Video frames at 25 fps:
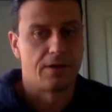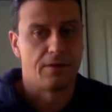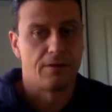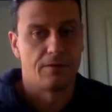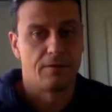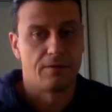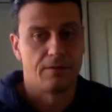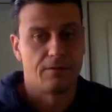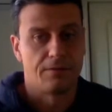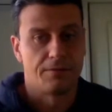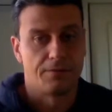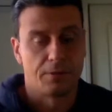
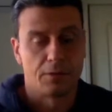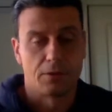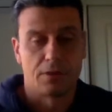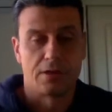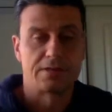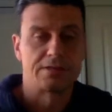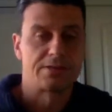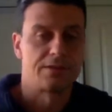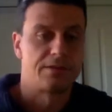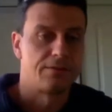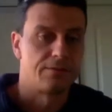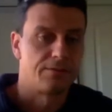if you guys
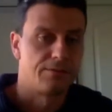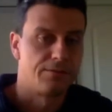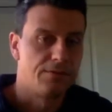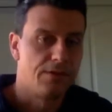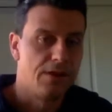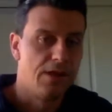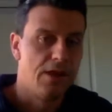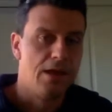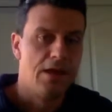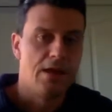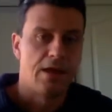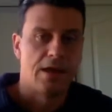have
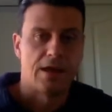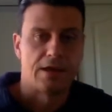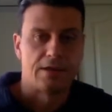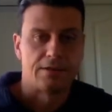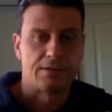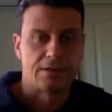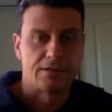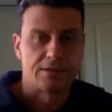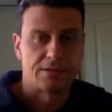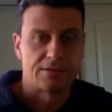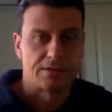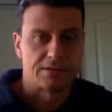had
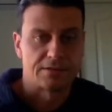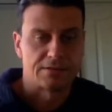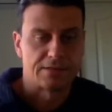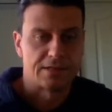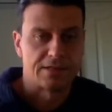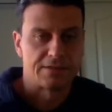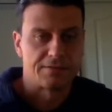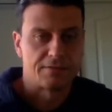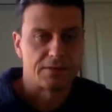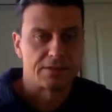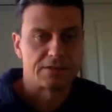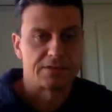any
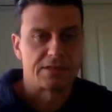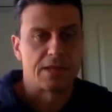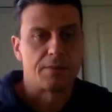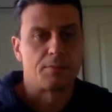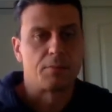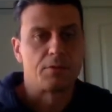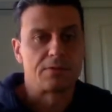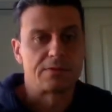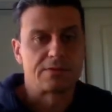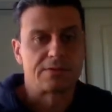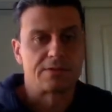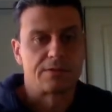successful
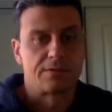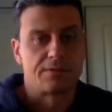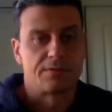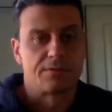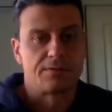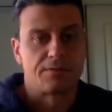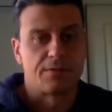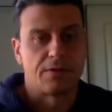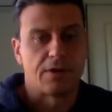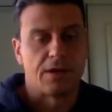examples of